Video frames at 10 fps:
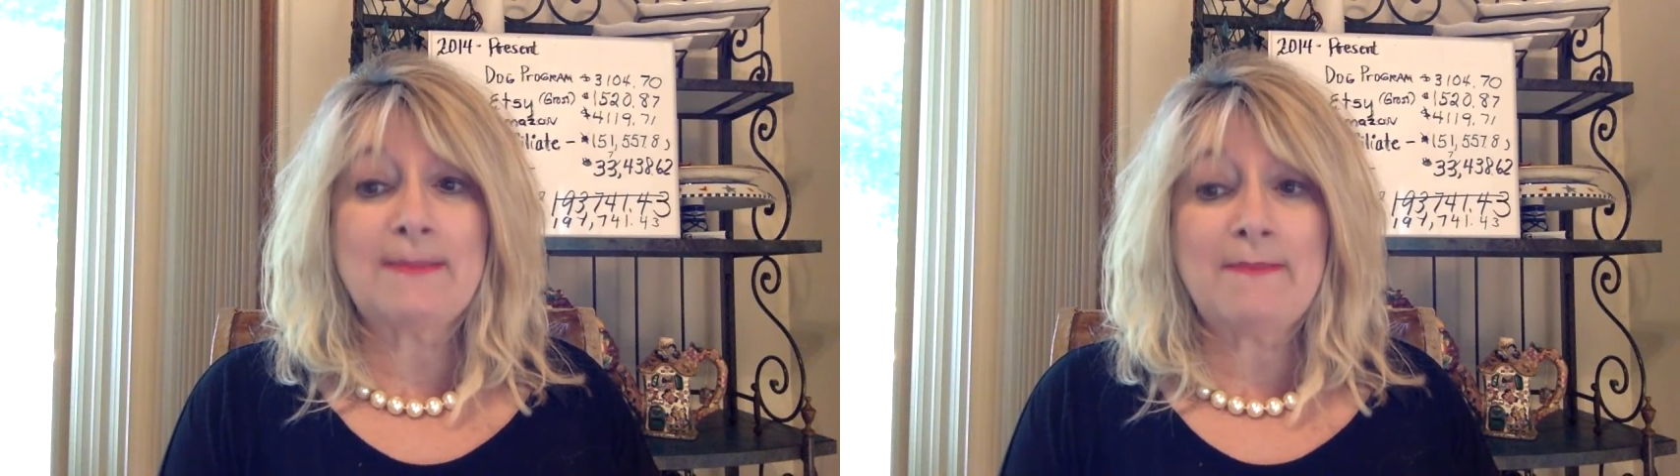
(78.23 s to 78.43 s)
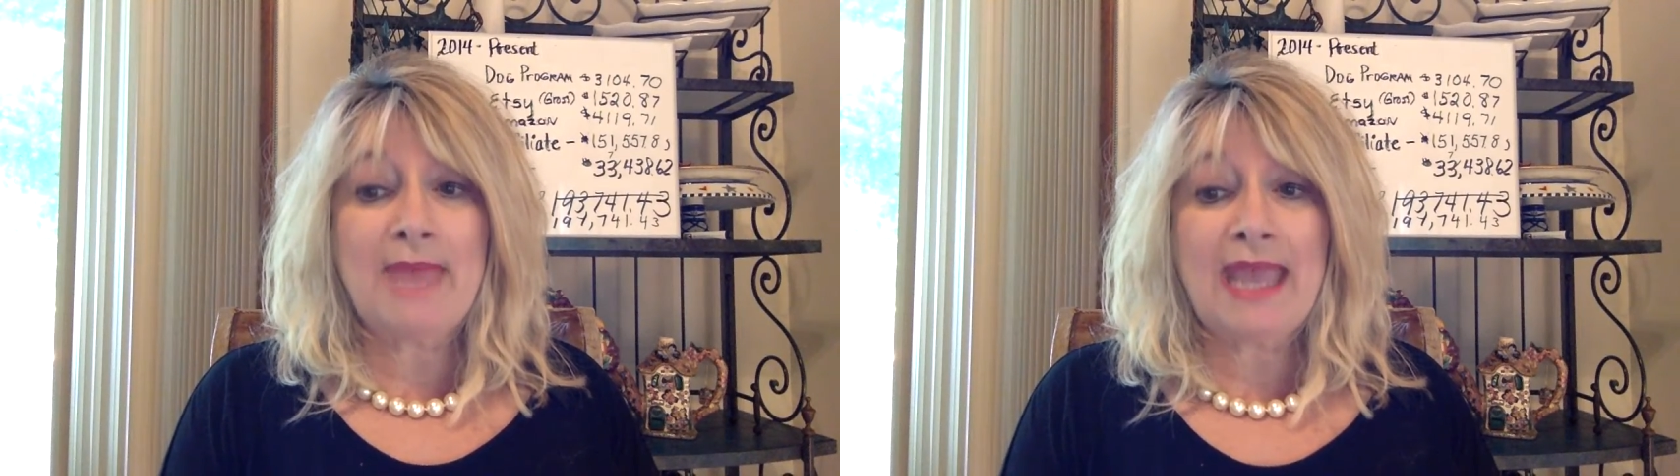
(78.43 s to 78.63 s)

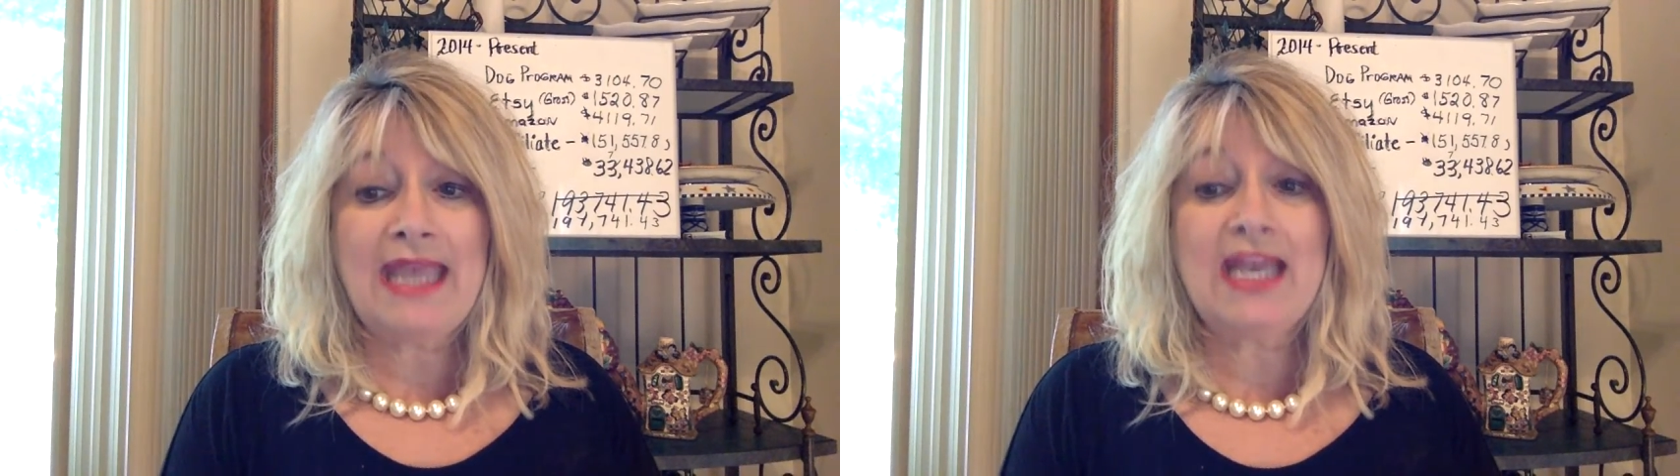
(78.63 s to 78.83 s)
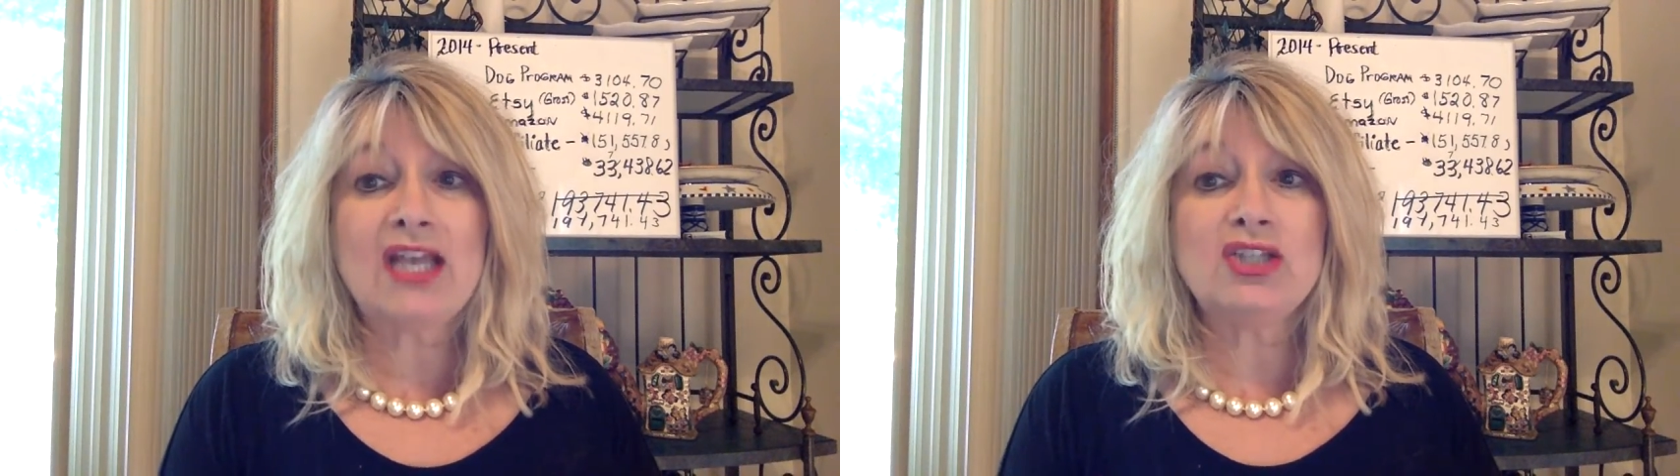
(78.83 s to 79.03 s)

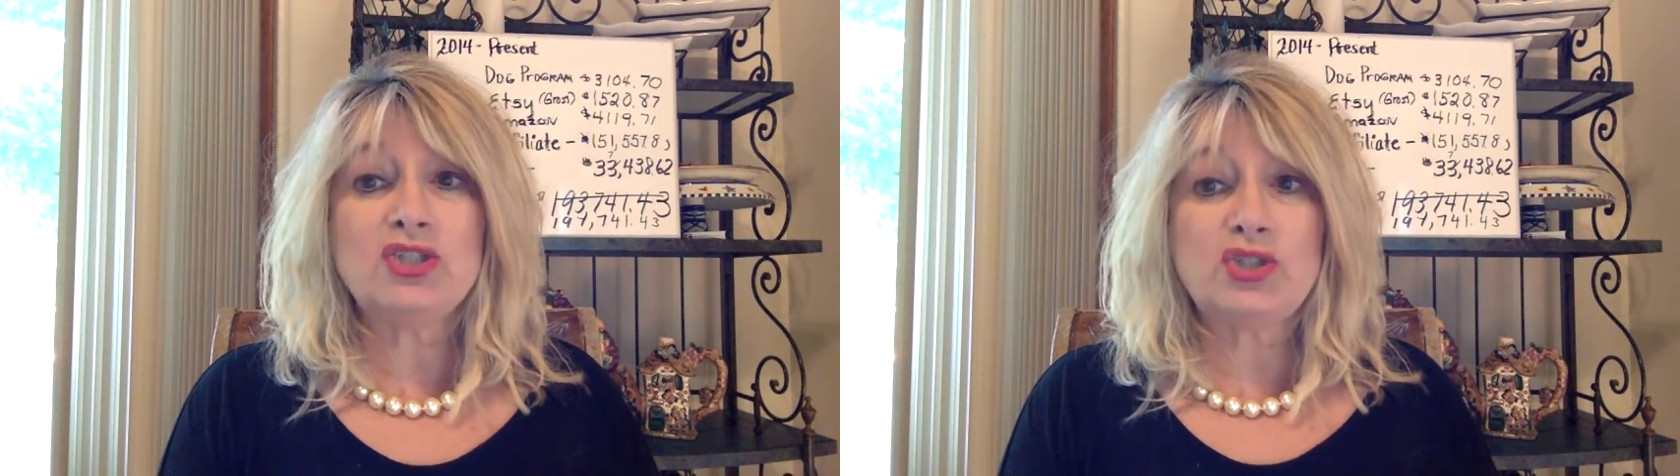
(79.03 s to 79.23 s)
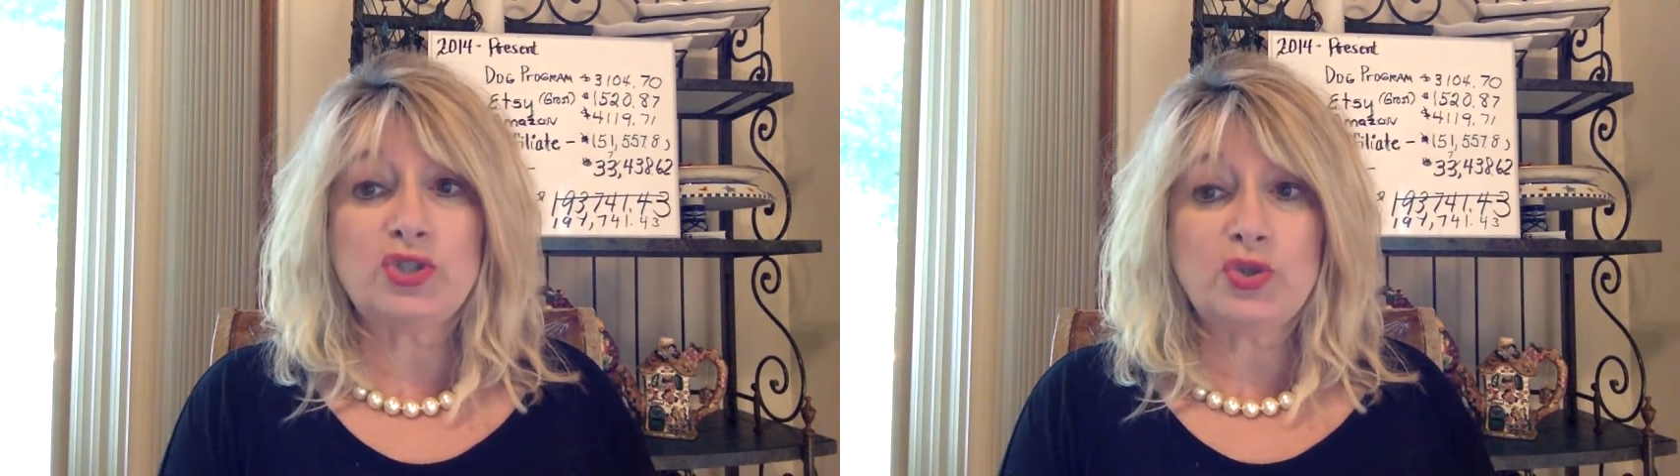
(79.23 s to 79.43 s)
make
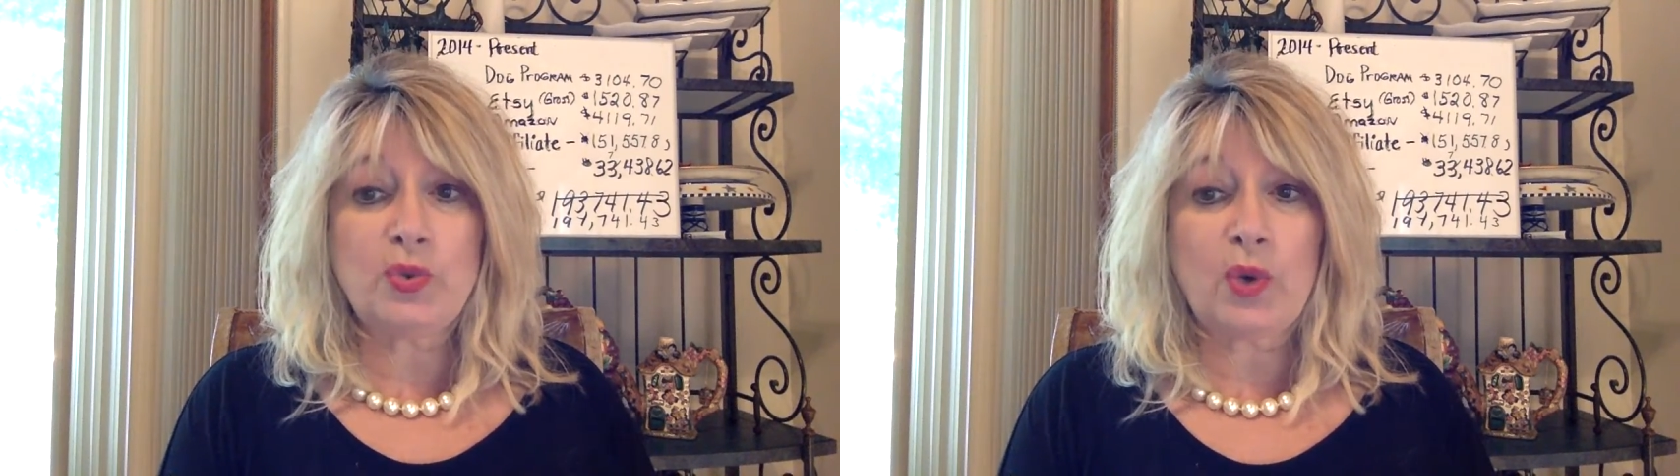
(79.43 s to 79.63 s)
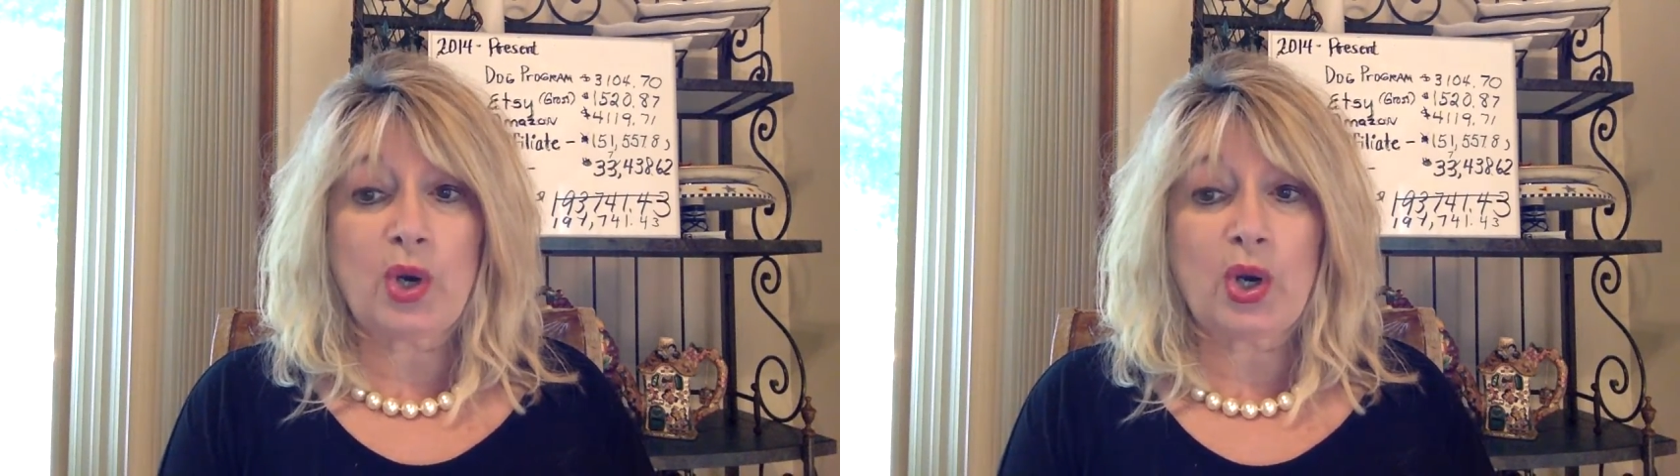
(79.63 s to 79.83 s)

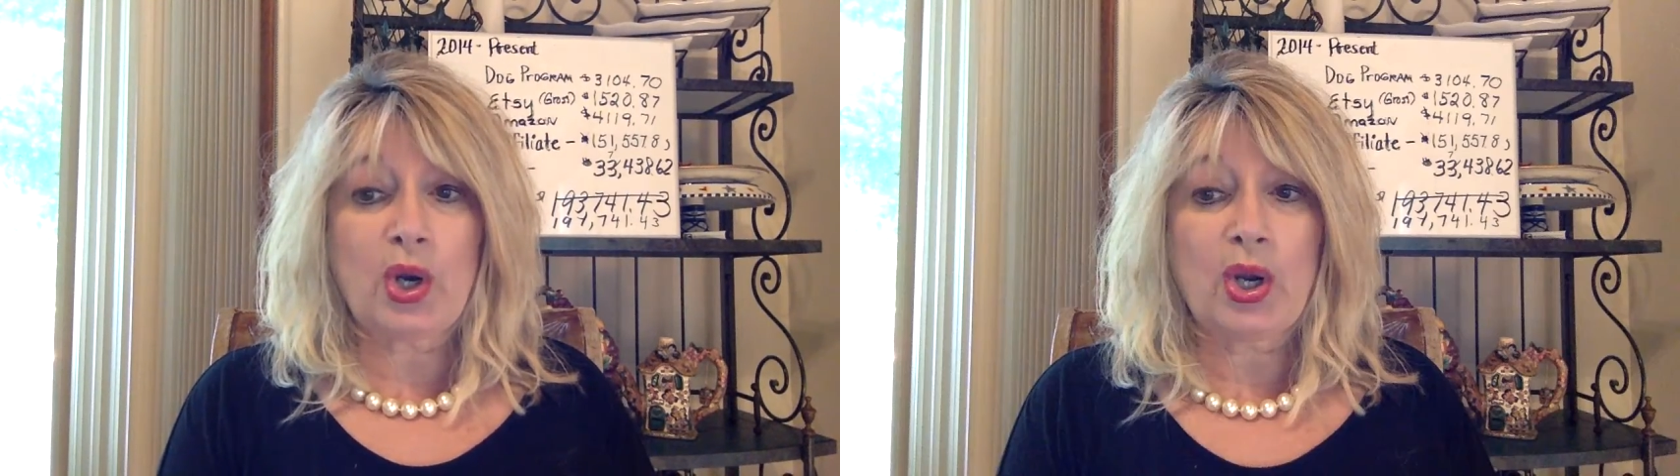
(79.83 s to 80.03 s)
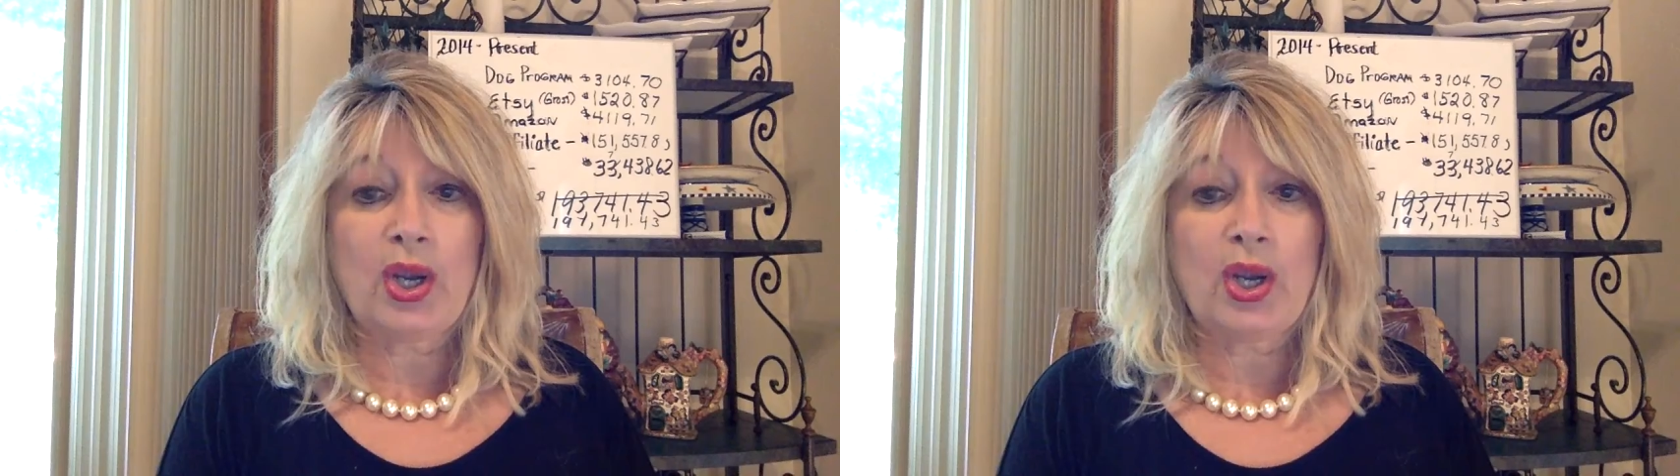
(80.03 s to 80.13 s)
sure